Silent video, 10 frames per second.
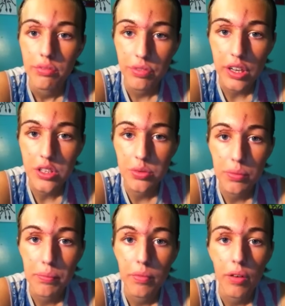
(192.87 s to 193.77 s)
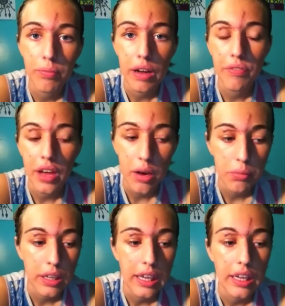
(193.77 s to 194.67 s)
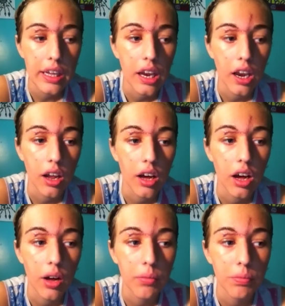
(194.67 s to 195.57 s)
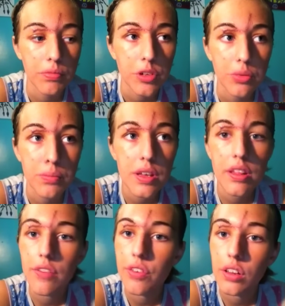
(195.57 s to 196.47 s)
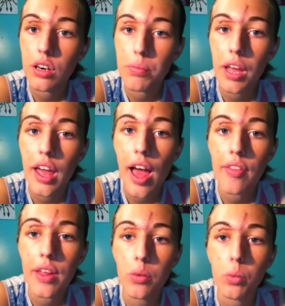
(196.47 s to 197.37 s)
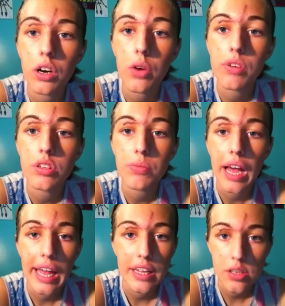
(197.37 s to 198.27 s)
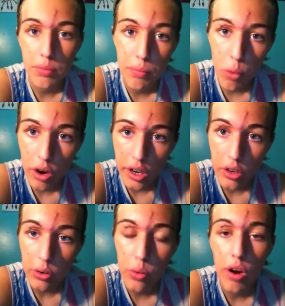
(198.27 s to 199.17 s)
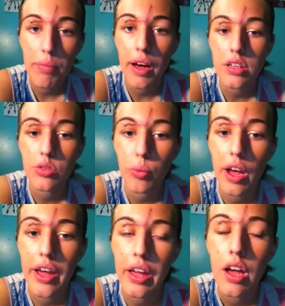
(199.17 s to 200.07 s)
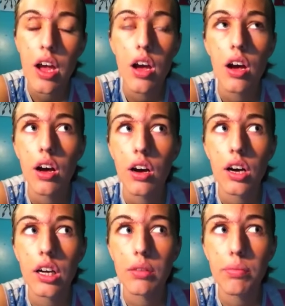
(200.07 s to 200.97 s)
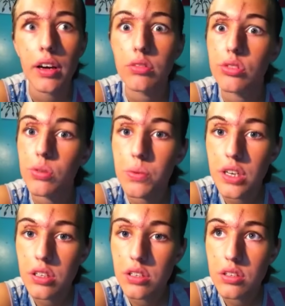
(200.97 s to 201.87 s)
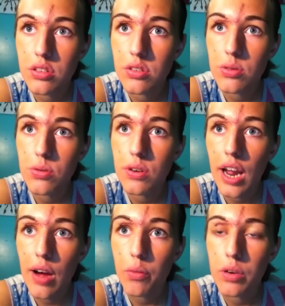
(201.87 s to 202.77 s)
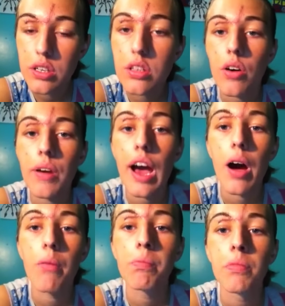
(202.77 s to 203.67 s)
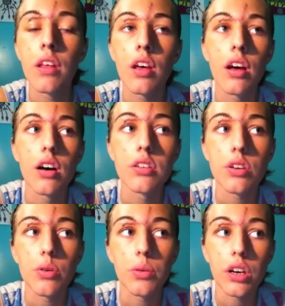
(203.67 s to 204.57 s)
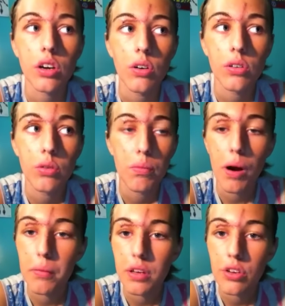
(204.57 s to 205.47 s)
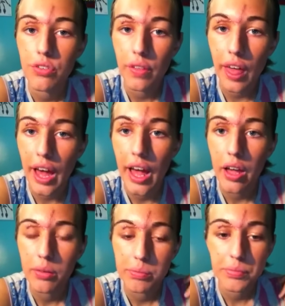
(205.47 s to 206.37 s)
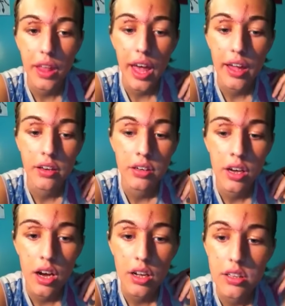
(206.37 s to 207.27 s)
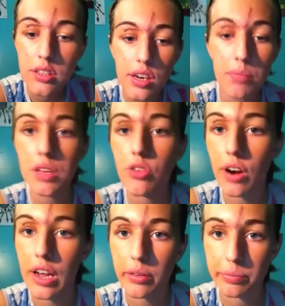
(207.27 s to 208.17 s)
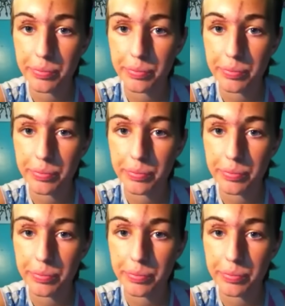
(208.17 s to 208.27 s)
friends with, of my family and uh, so we'll be there for a little bit and then we're going to my aunt's memorial who had passed away uh, about two weeks, two and a half weeks ago now. So we're going to go to a barbecue for that. And uh, it's going to be great.